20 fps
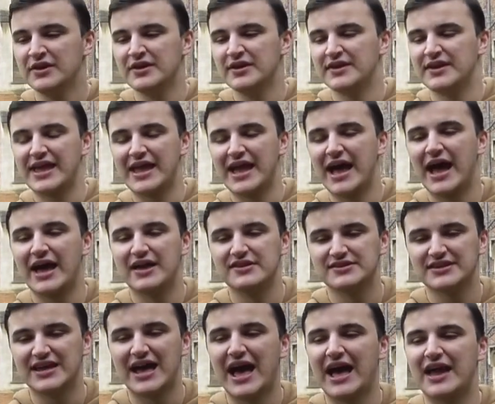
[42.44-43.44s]
they
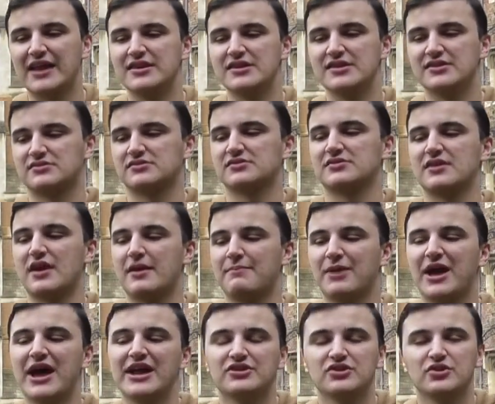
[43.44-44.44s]
had, and
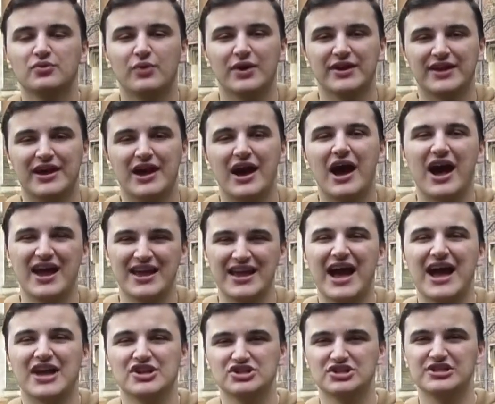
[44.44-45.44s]
applying to the one that I
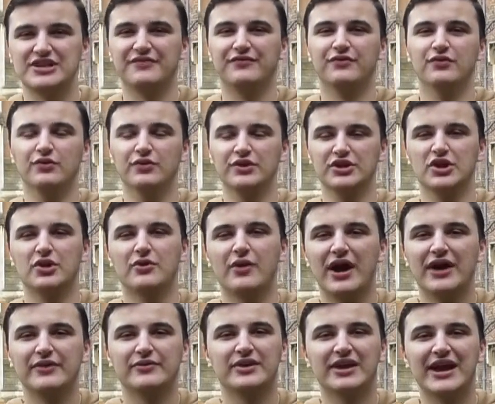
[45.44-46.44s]
actually thought, you know
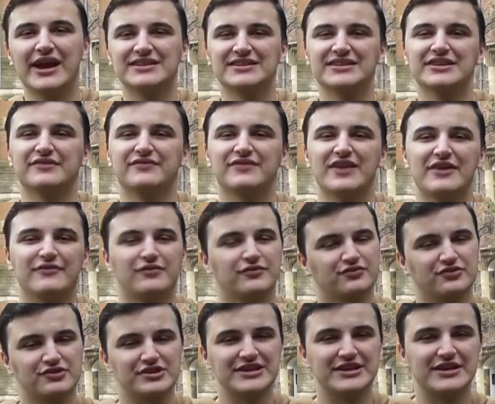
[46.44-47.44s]
what, I would like to live there for
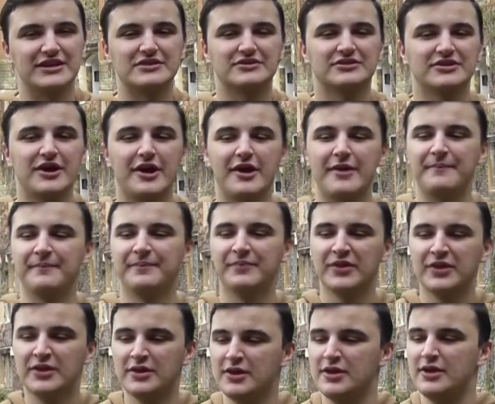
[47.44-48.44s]
3 years.
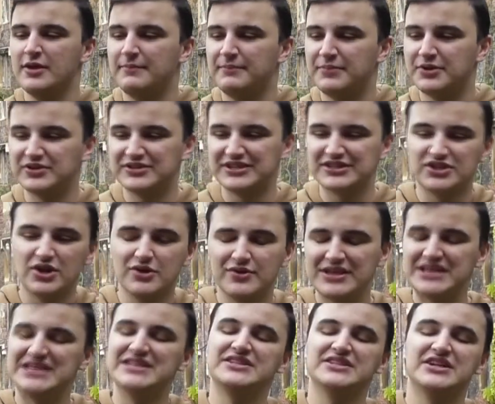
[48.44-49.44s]
Because it's no
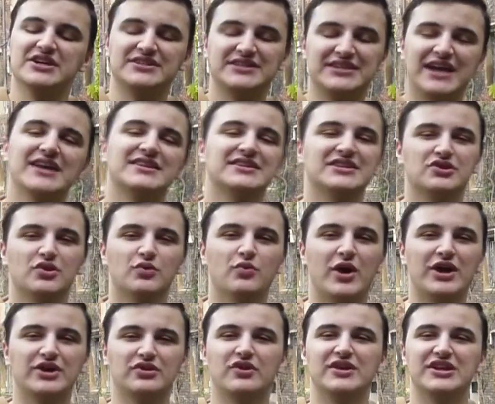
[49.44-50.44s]
easier to get into
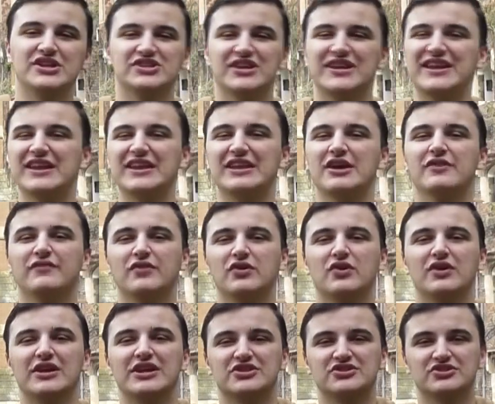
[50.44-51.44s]
one college than any other
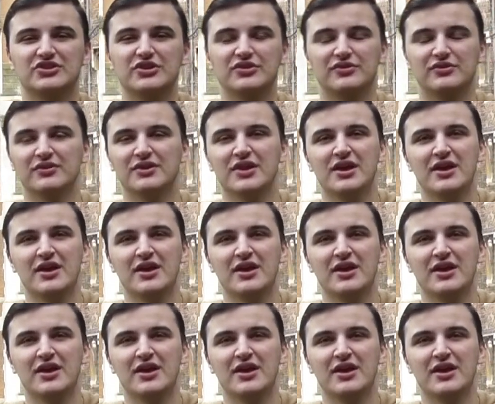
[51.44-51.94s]
college. So